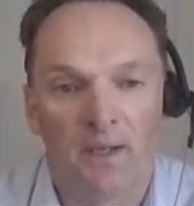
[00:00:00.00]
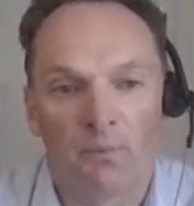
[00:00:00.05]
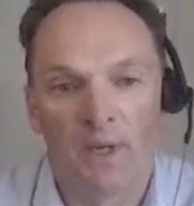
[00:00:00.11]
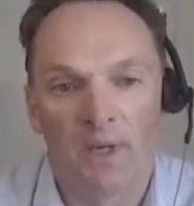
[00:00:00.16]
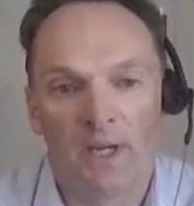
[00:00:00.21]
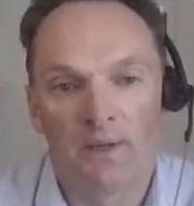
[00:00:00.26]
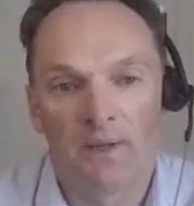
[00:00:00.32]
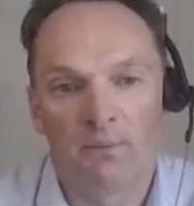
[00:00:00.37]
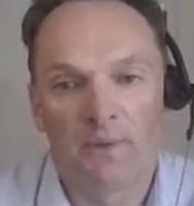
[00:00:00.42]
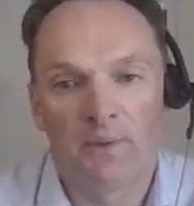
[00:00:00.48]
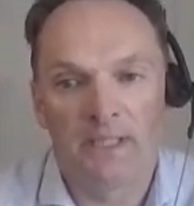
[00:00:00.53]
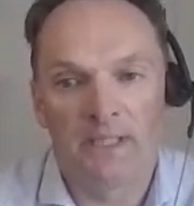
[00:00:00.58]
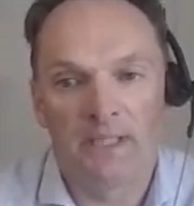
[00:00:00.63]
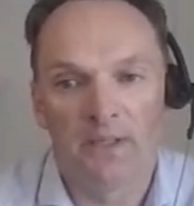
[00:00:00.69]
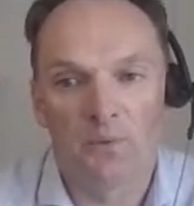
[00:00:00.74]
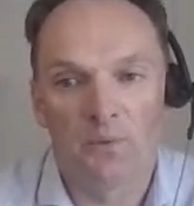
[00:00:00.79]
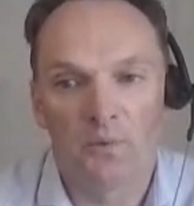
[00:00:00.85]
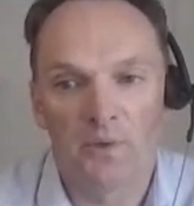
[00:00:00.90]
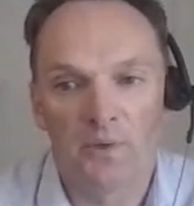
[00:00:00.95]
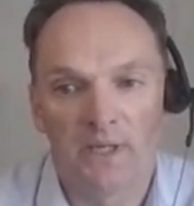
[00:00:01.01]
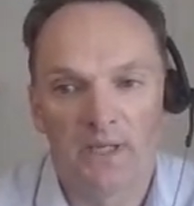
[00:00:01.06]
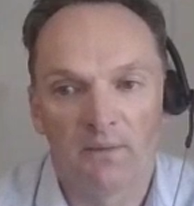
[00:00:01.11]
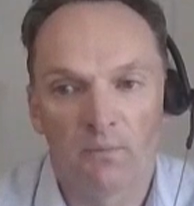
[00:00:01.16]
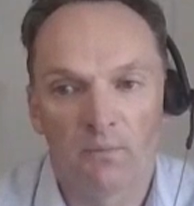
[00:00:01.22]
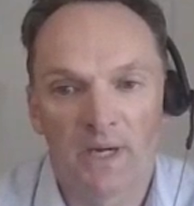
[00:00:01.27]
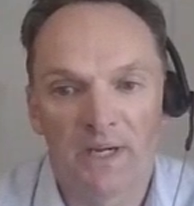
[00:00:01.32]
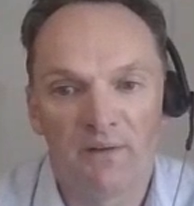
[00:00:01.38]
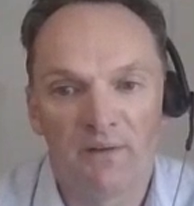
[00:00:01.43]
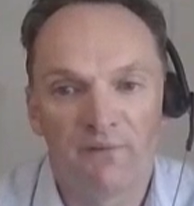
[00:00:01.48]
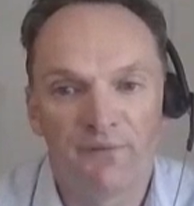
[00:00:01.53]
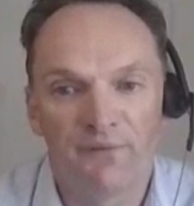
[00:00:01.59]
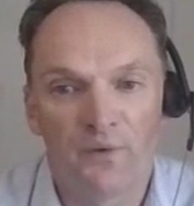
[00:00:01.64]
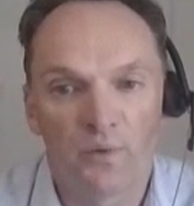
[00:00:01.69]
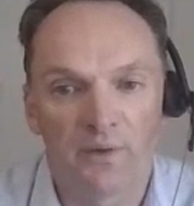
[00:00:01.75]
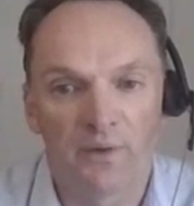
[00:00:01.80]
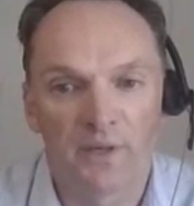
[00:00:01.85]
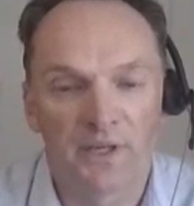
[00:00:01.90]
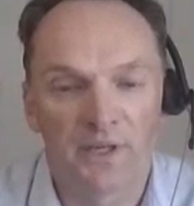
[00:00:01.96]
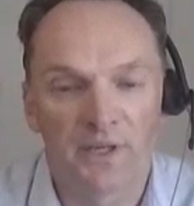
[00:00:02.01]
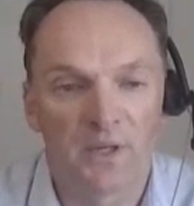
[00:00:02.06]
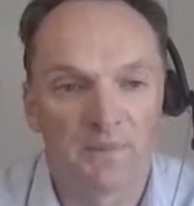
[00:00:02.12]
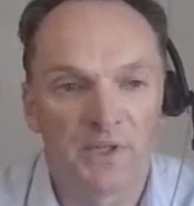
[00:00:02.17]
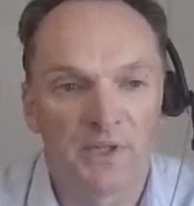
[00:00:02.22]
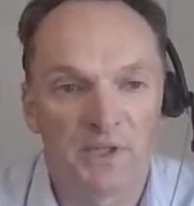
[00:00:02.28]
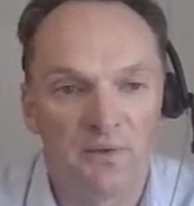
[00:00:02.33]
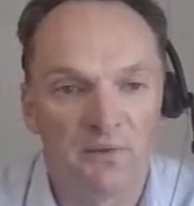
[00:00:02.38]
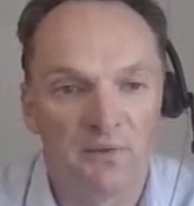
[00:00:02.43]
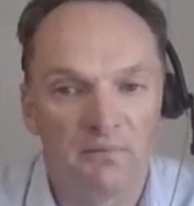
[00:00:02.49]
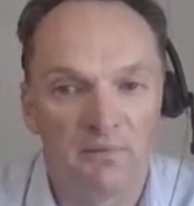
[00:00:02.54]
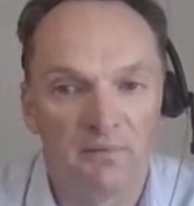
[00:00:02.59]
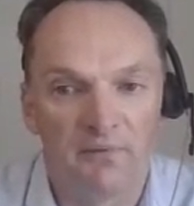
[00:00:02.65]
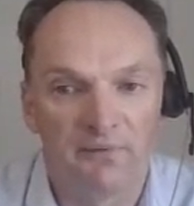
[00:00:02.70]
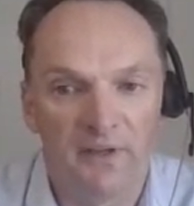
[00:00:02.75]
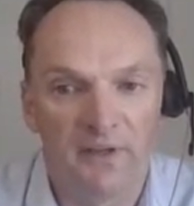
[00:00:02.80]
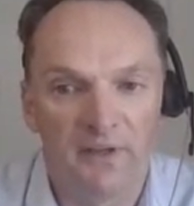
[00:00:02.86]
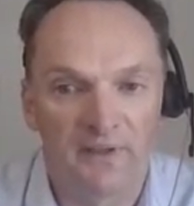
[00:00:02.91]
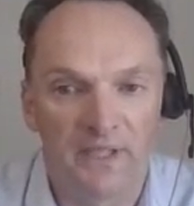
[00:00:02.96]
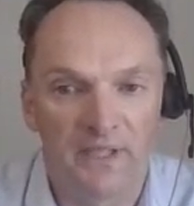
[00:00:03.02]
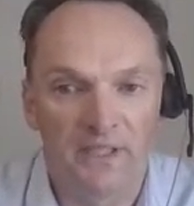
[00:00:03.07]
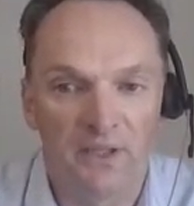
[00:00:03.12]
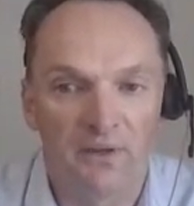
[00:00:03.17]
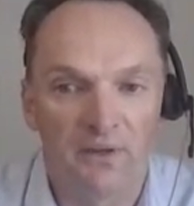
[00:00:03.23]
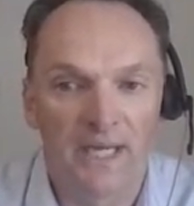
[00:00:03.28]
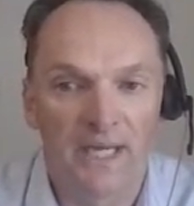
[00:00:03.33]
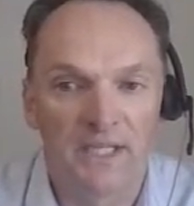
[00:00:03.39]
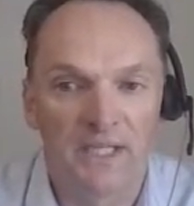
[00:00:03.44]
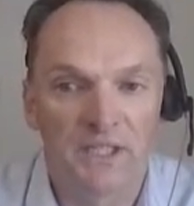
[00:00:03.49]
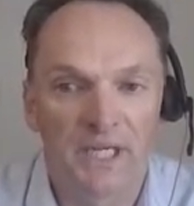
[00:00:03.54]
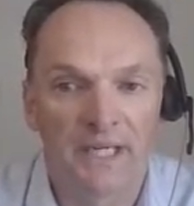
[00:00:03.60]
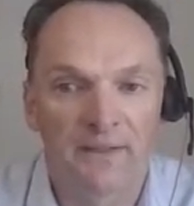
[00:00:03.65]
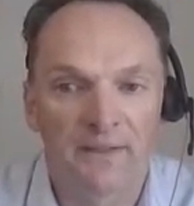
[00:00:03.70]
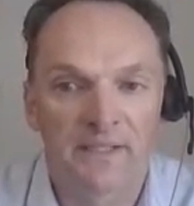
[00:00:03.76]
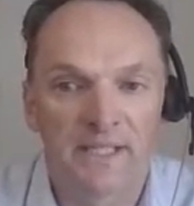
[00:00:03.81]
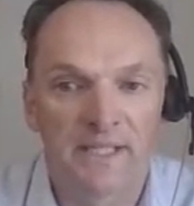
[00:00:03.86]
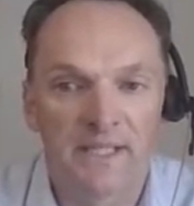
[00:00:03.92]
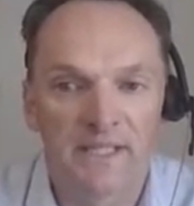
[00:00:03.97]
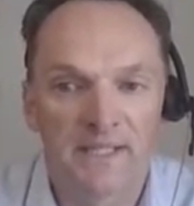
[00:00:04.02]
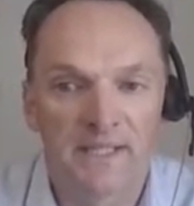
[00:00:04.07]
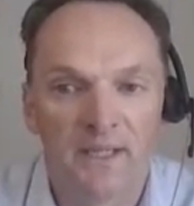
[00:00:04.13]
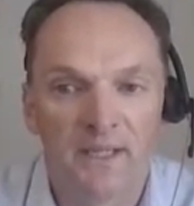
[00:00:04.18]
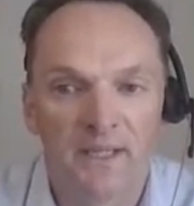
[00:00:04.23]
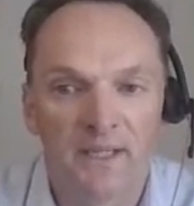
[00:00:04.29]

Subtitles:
where we audit 1 in 4 of the top 250 UK charities.